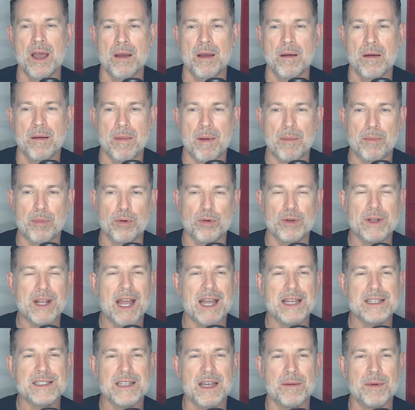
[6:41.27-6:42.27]
My pool guy
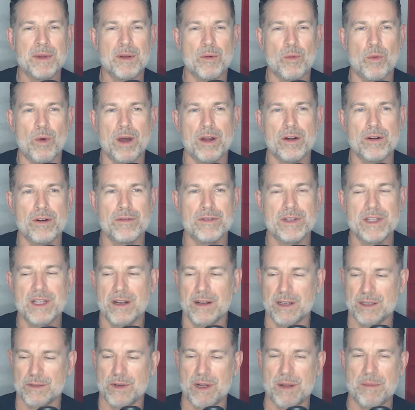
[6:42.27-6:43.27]
is coming. Water over there.
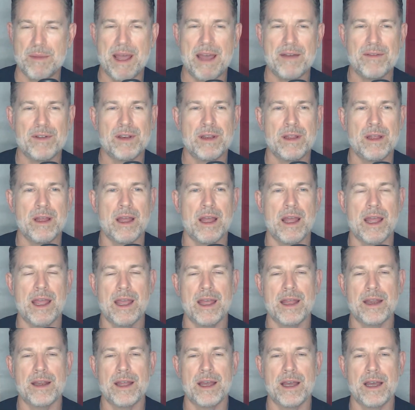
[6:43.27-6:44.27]
That's what I'm having.
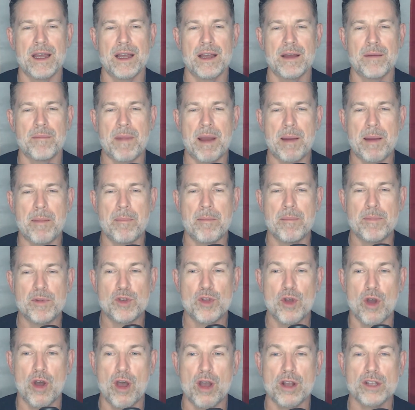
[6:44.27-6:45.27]
And my
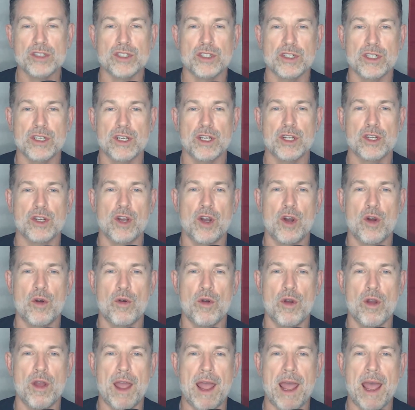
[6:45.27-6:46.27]
dogs are going to
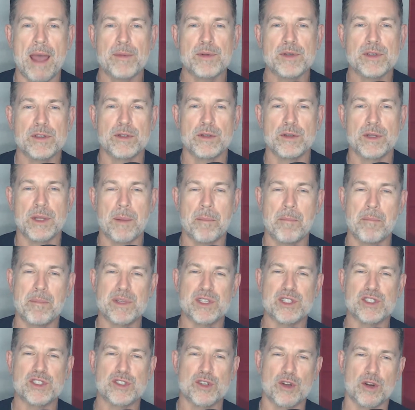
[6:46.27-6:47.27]
go absolutely
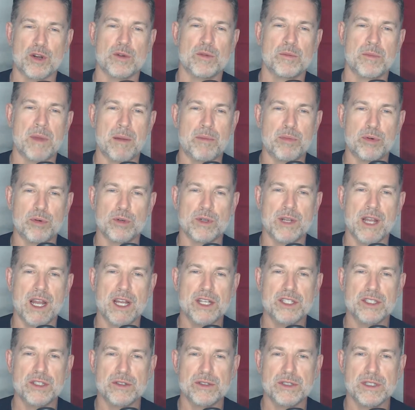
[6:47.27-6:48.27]
berserk when my pool guy
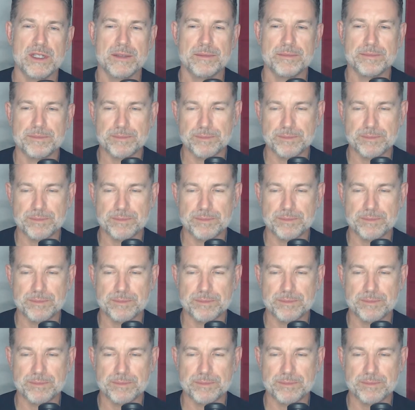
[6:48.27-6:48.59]
shows up.